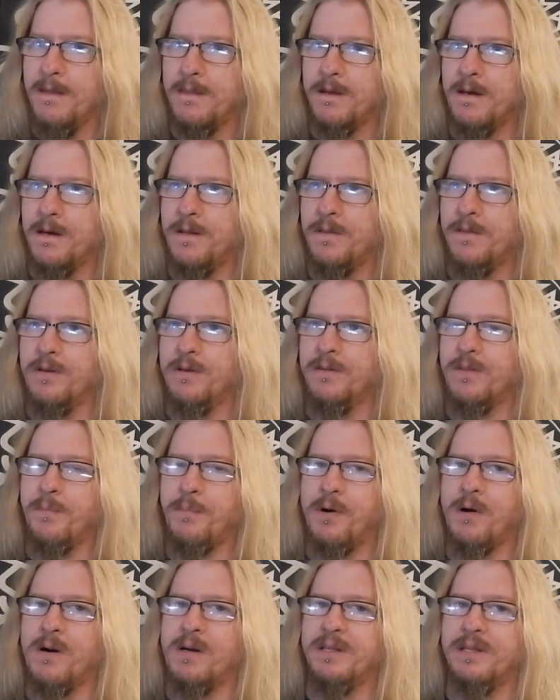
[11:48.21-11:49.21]
the, the, the
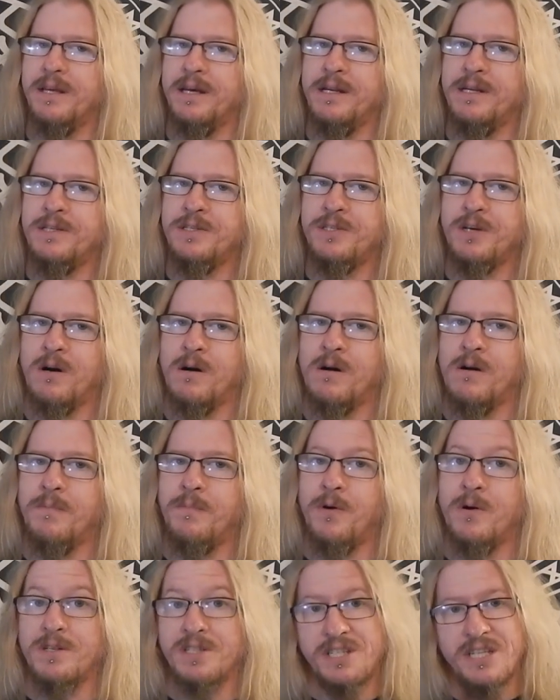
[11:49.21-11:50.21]
part that is our
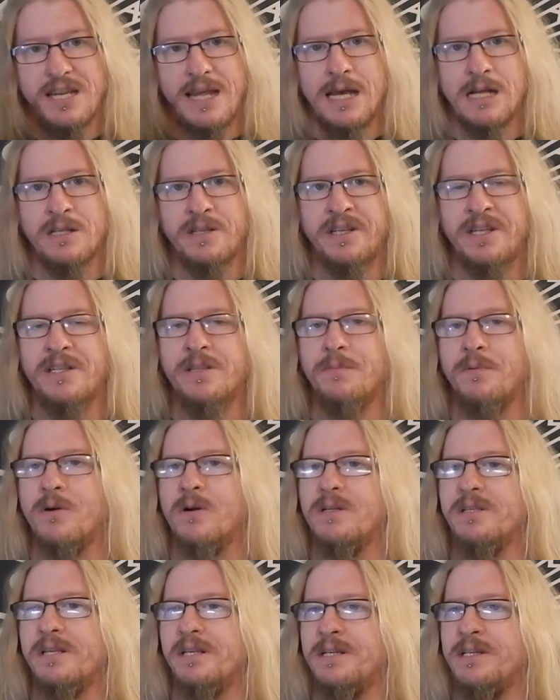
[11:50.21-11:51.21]
personality, the
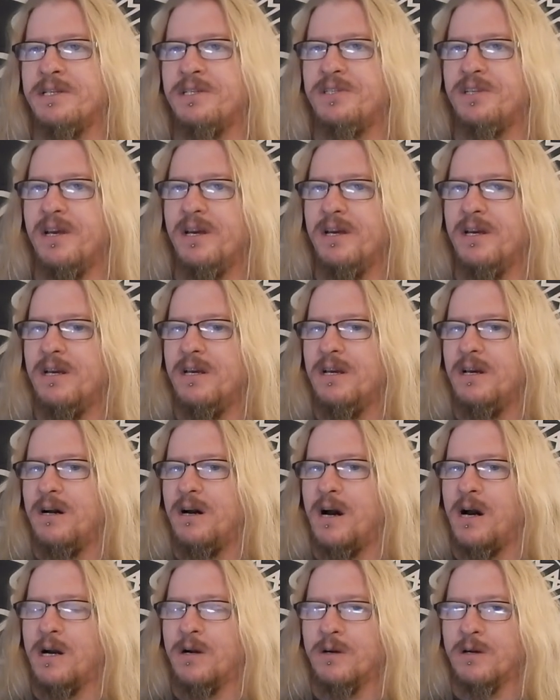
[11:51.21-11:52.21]
part that is
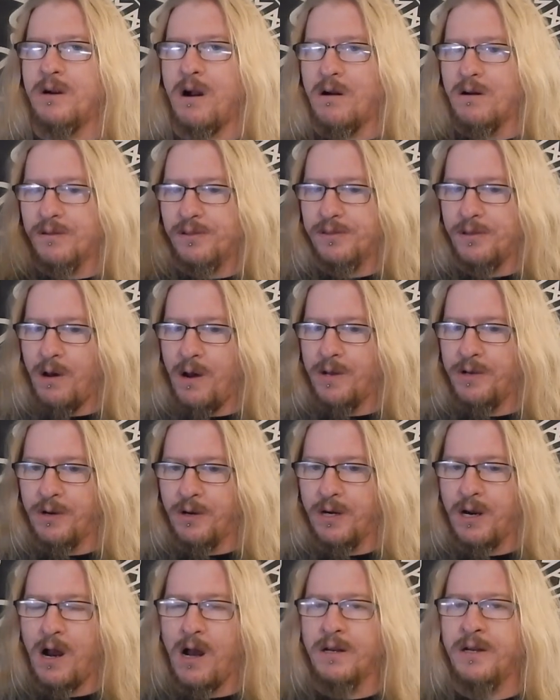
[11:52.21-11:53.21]
our, our thought and
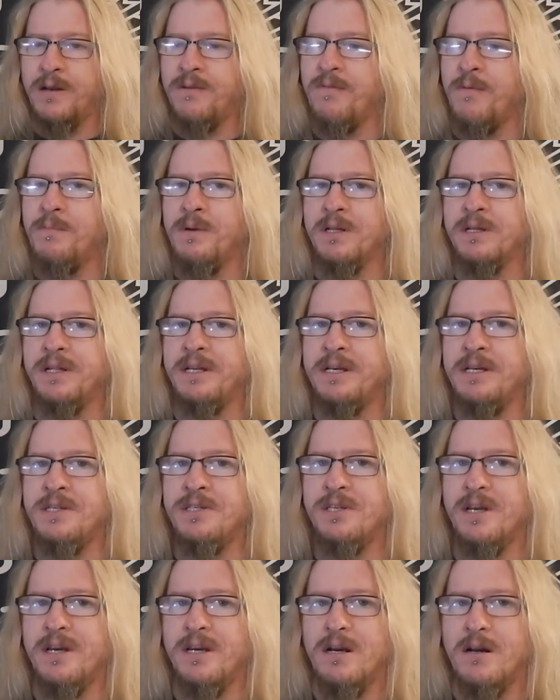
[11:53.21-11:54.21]
our cognitive
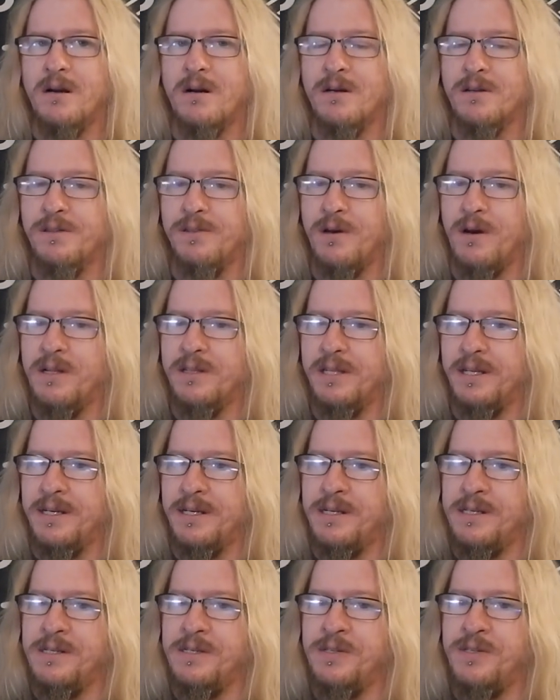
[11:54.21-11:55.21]
abilities, our thought that
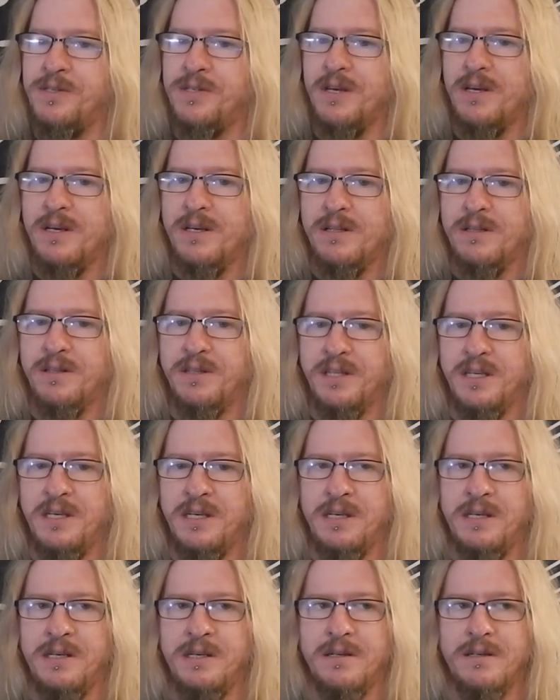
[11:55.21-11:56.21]
is
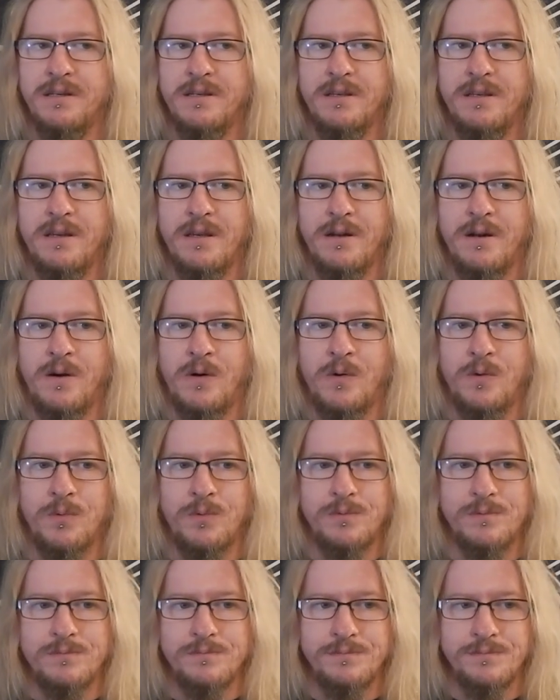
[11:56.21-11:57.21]
the, you know,
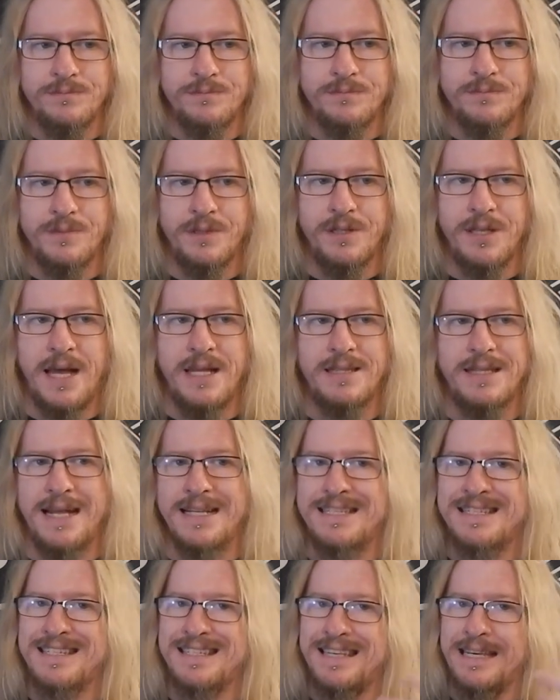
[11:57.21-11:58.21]
that,
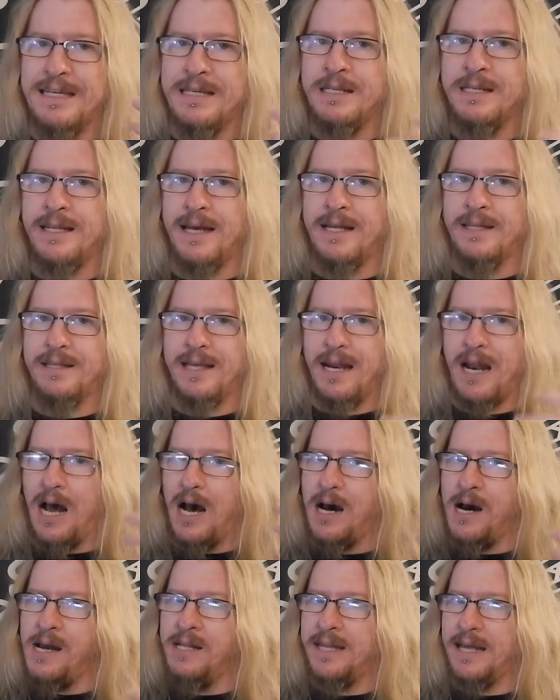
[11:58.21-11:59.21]
that skin, that, that
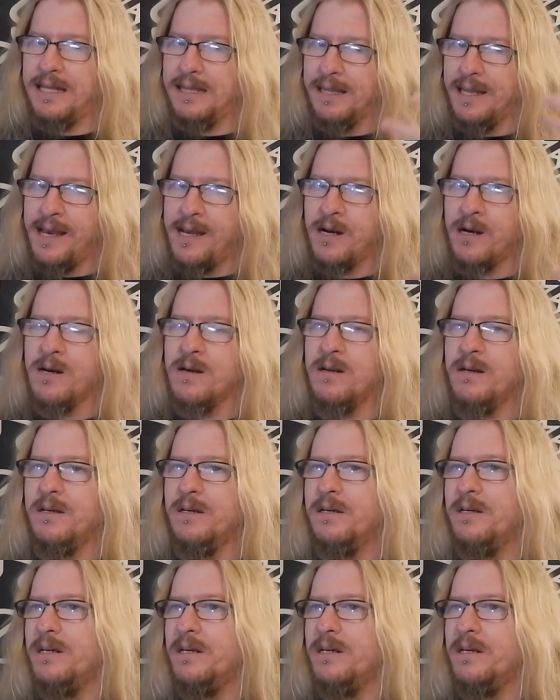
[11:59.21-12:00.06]
hide, that layer,